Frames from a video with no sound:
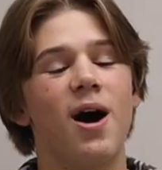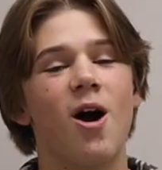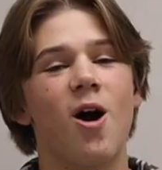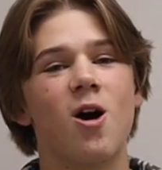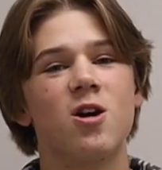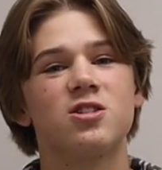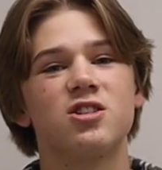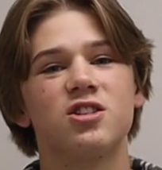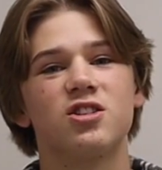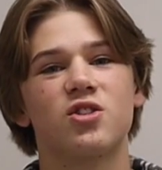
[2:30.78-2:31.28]
My
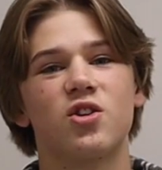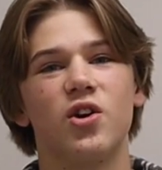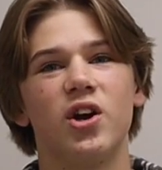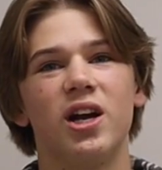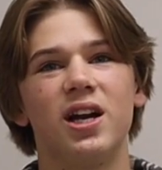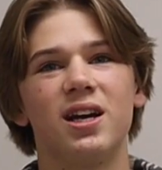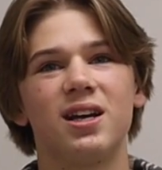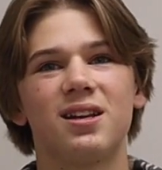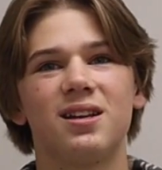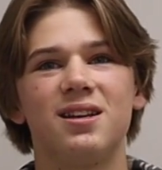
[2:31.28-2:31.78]
harshest
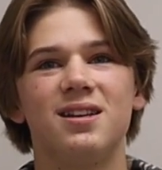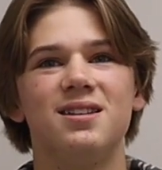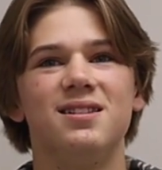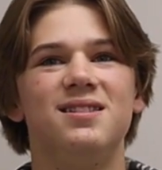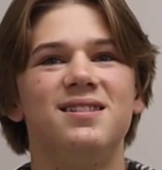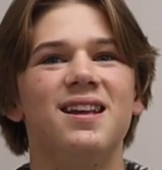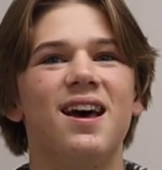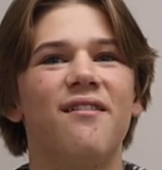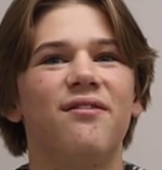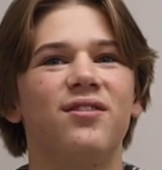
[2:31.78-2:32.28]
critic
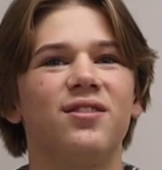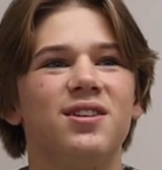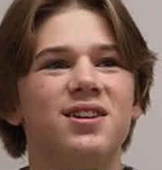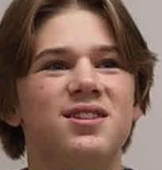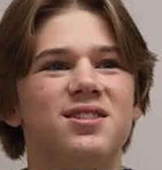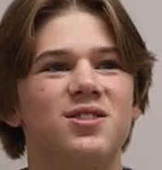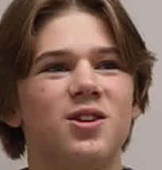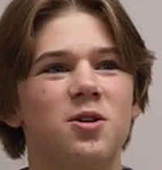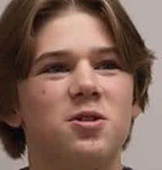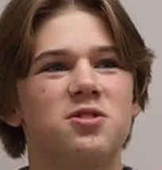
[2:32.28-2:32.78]
is definitely
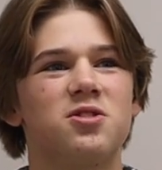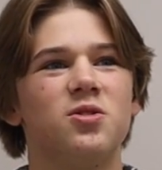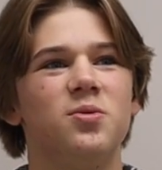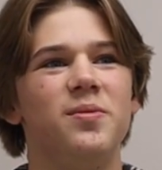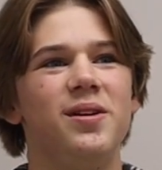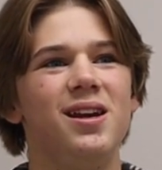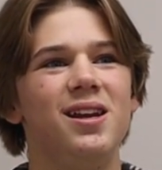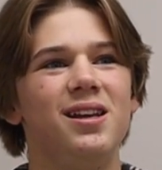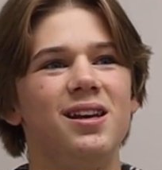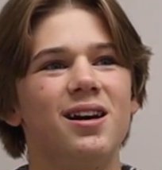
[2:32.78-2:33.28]
social
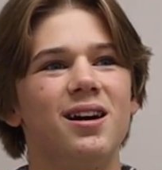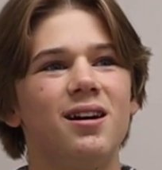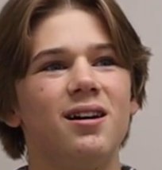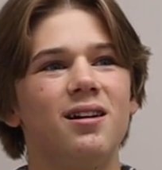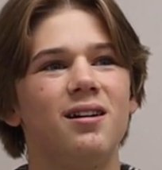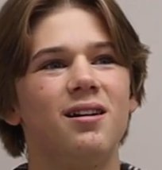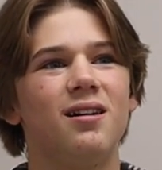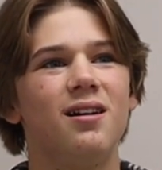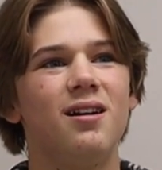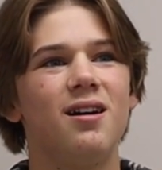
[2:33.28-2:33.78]

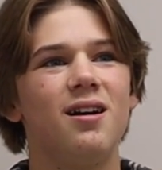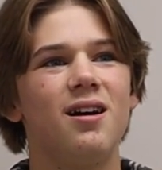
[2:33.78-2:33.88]
media,